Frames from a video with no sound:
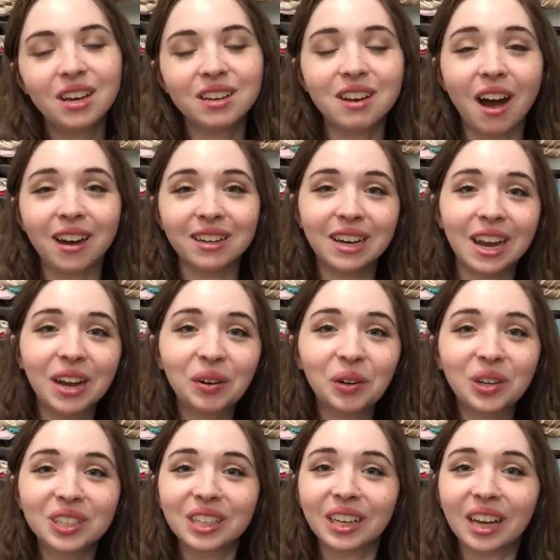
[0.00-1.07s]
got an
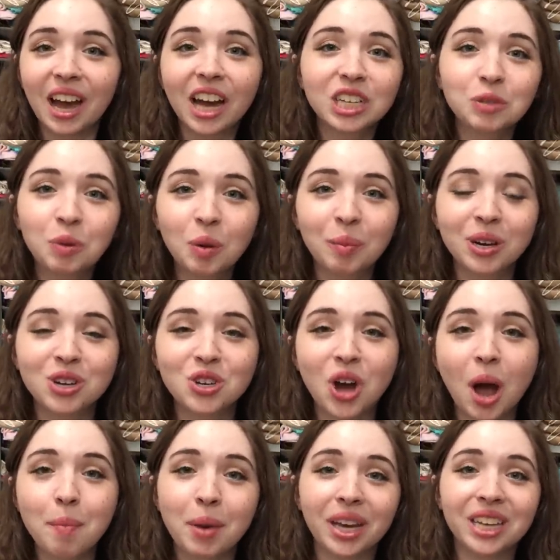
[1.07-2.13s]
error because I had to put my
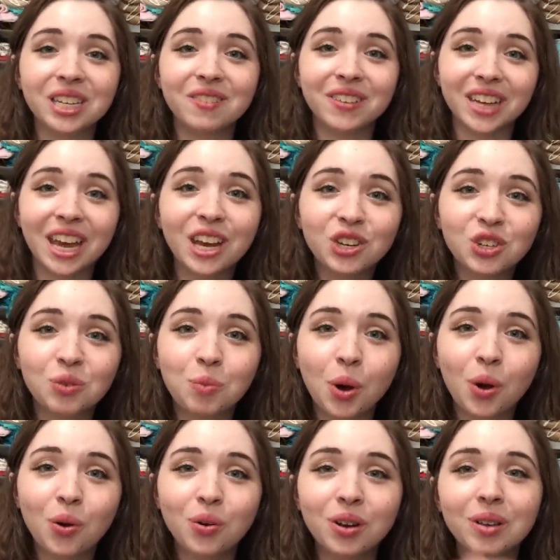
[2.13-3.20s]
shop back into vacation
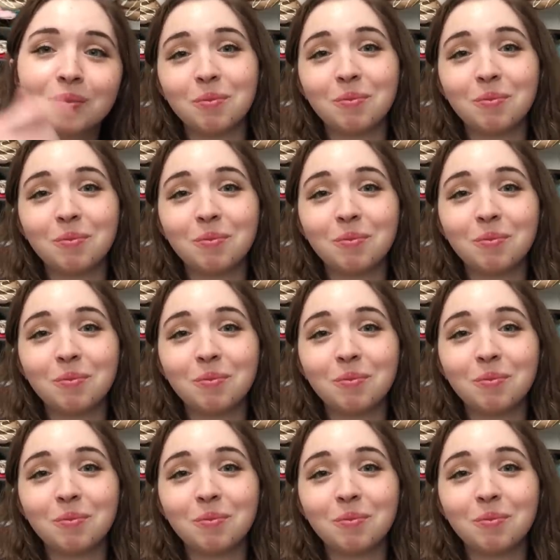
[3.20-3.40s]
mode.